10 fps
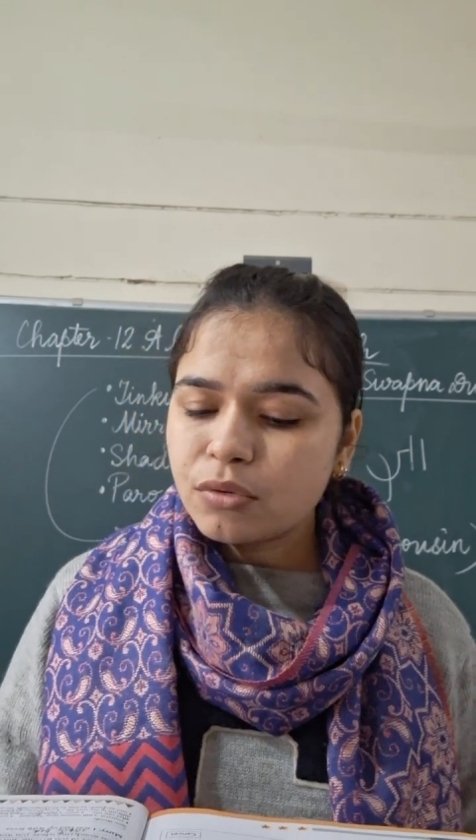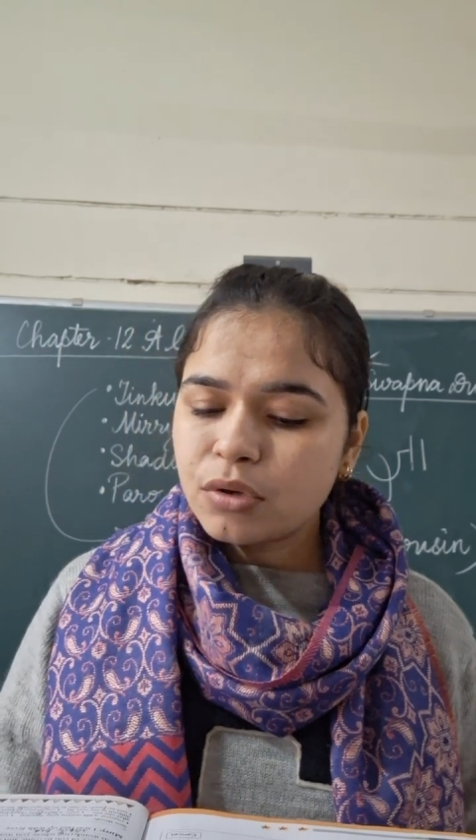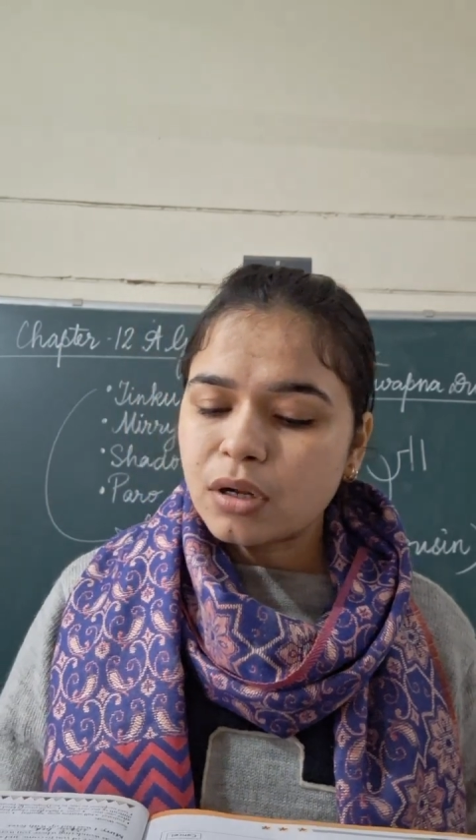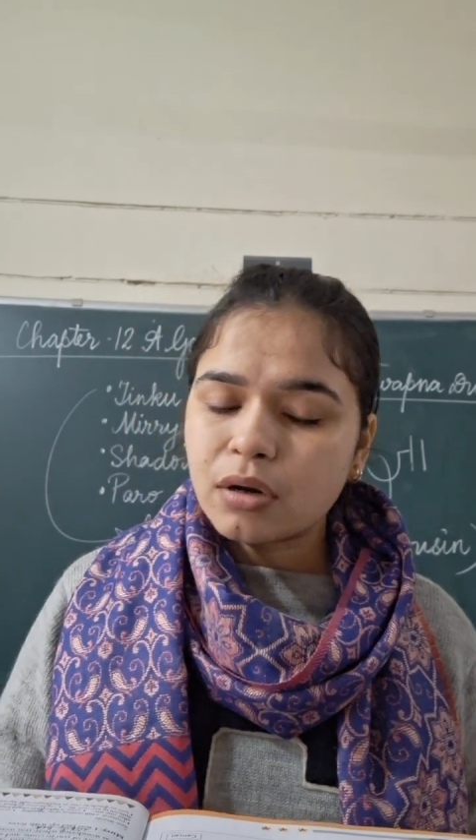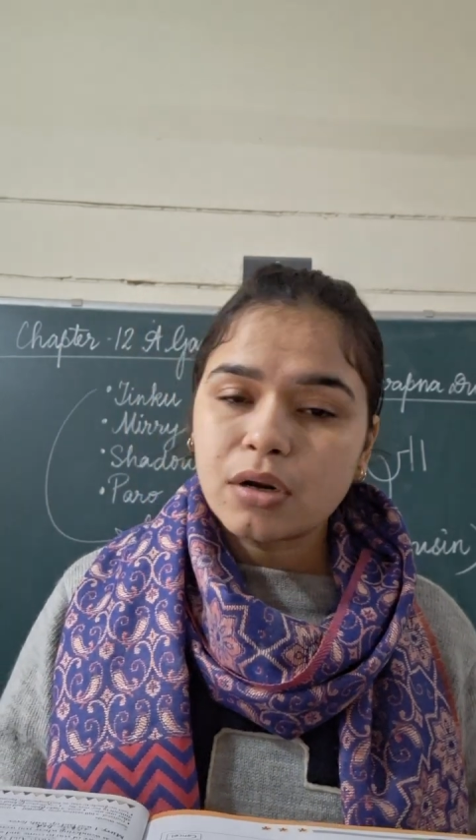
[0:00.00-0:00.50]
to
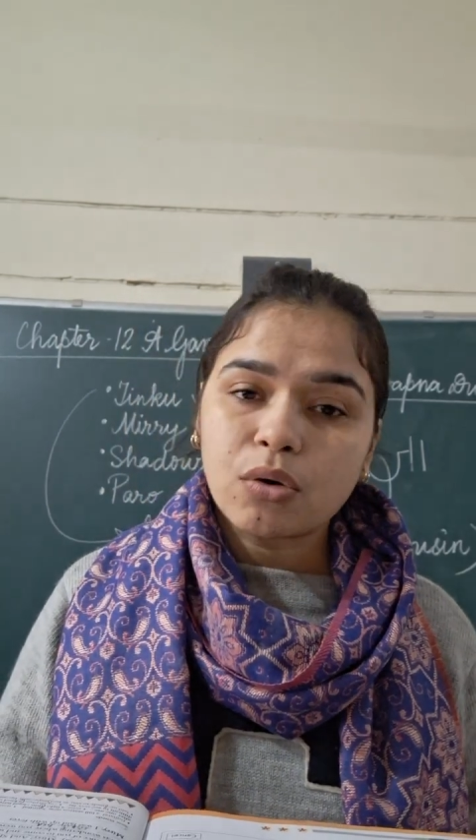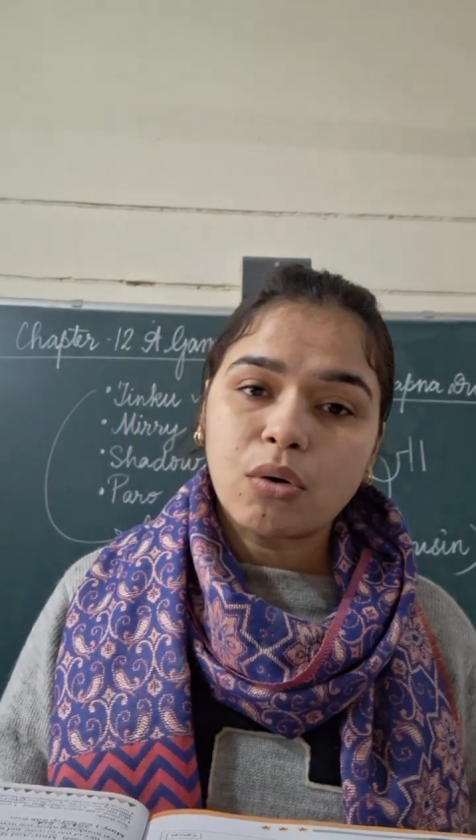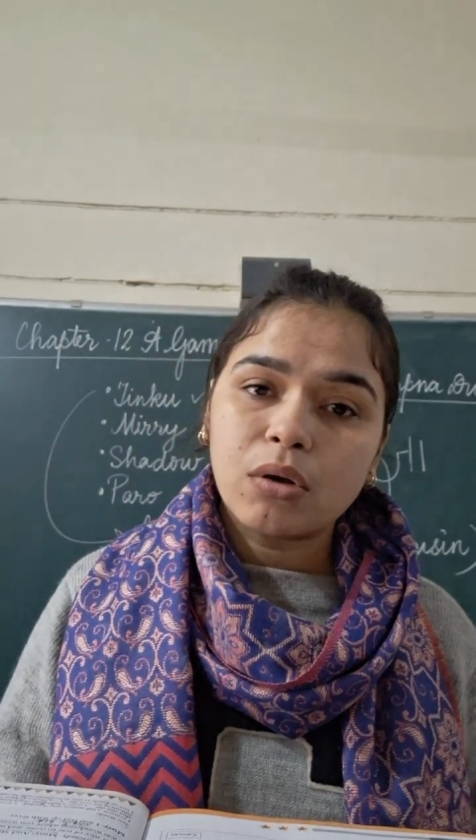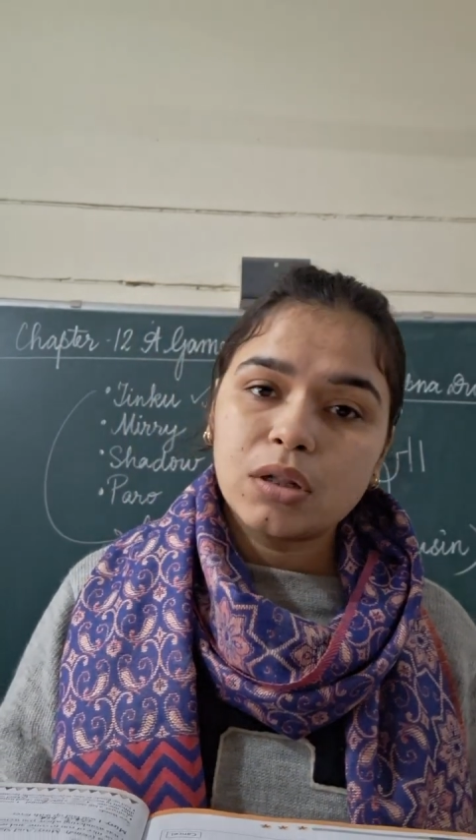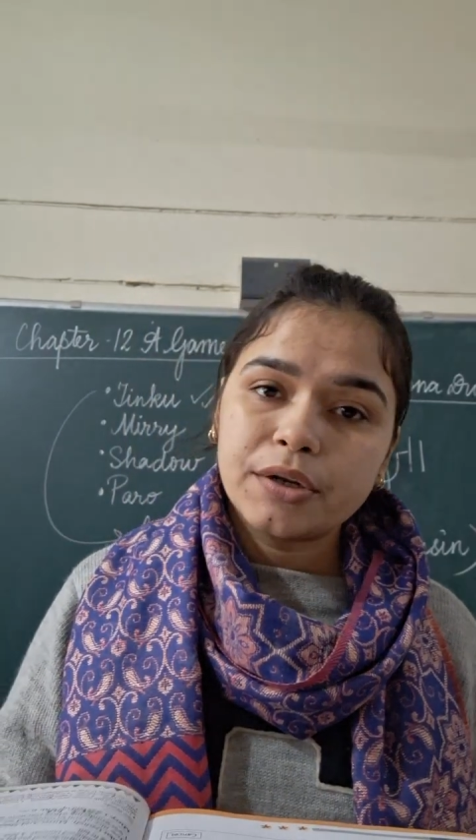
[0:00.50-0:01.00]
learn
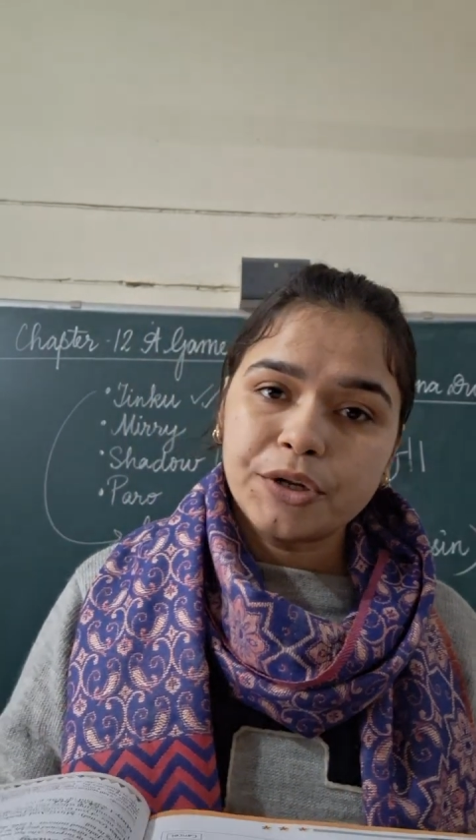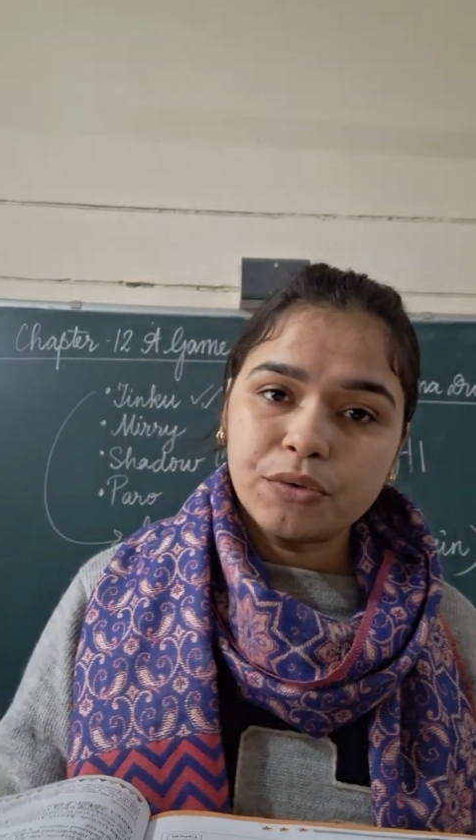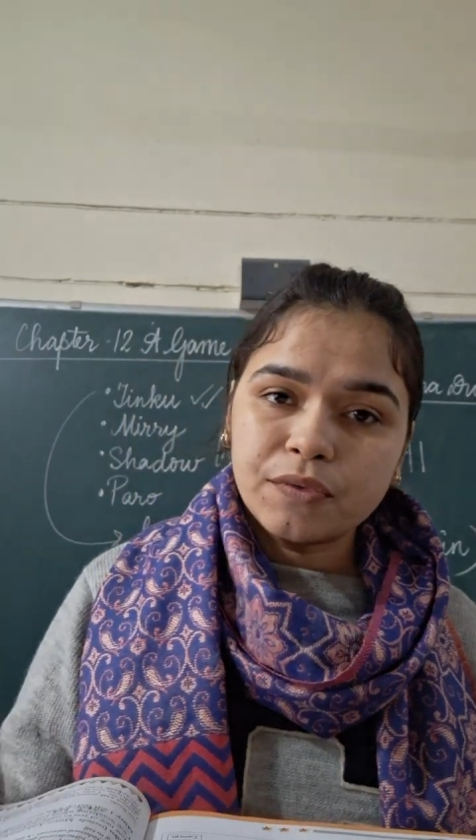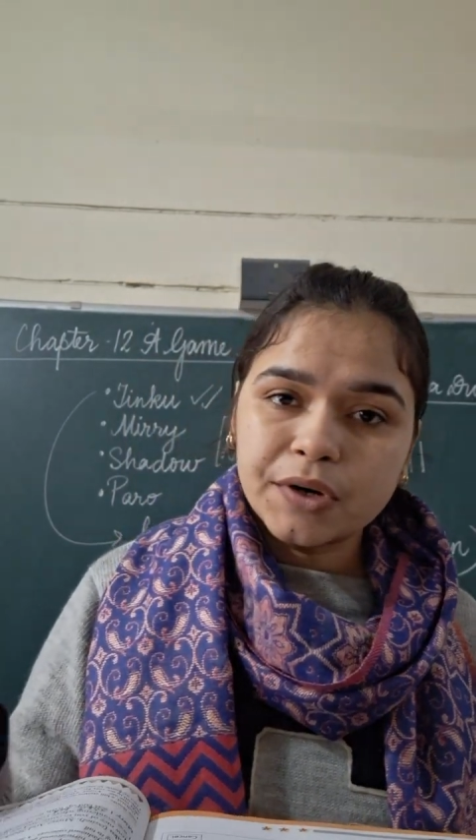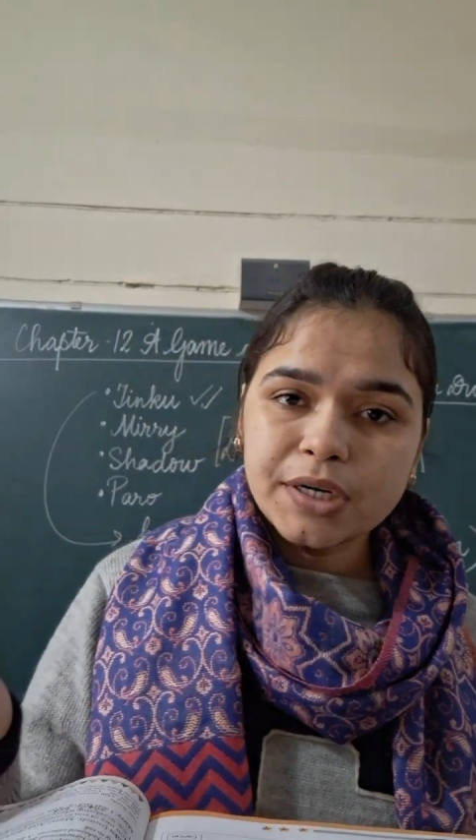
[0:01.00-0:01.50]
all the new
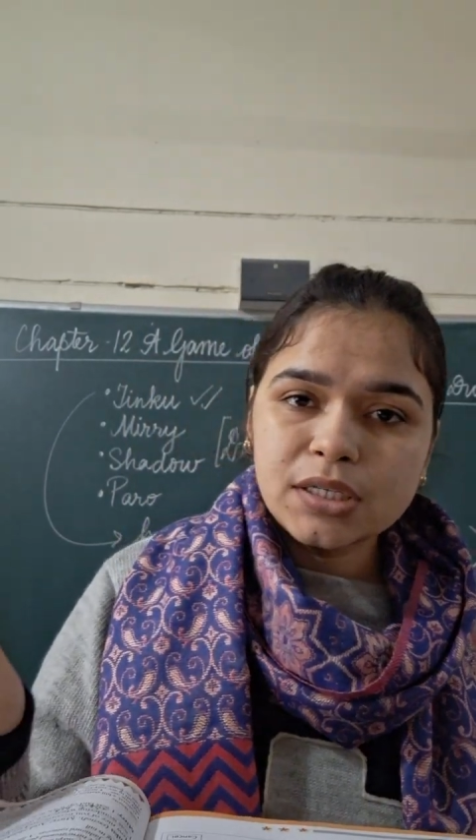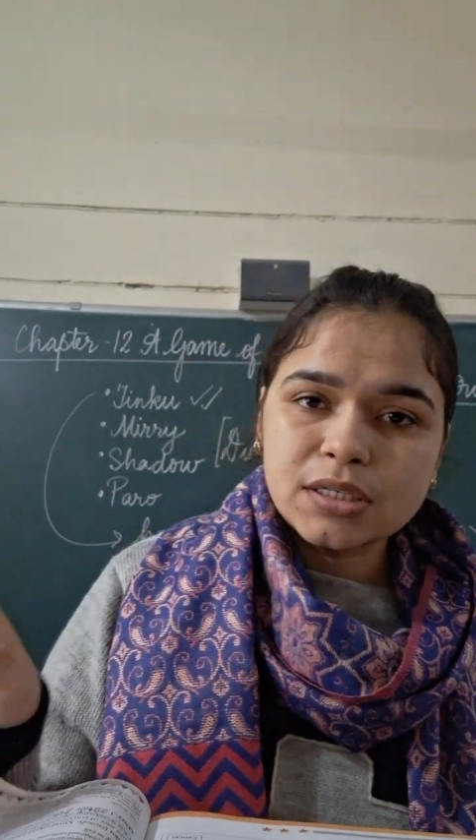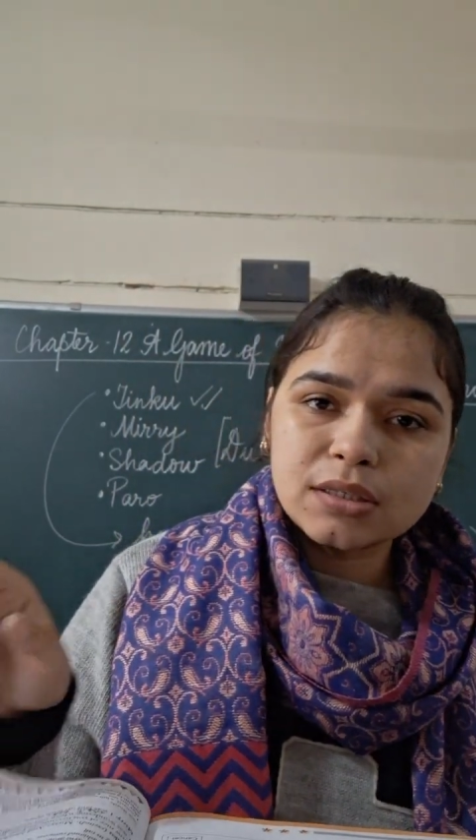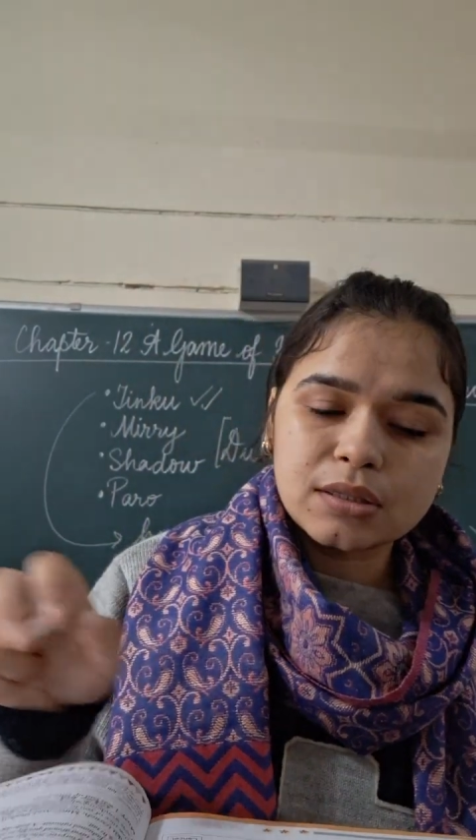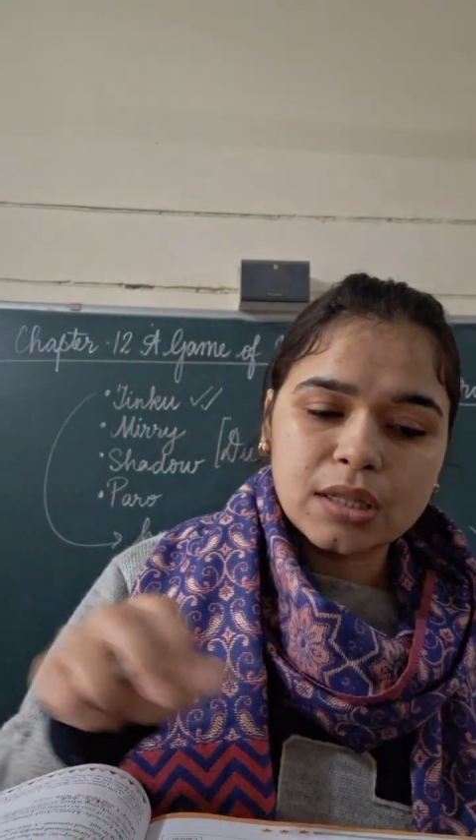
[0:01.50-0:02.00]

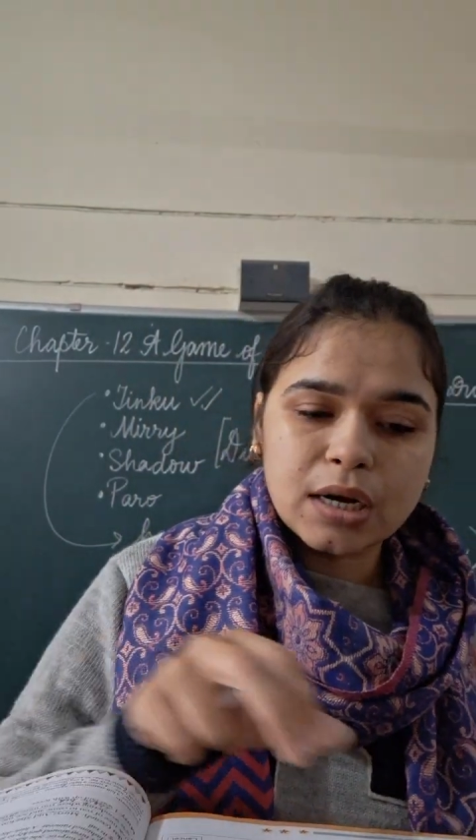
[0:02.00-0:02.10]
words,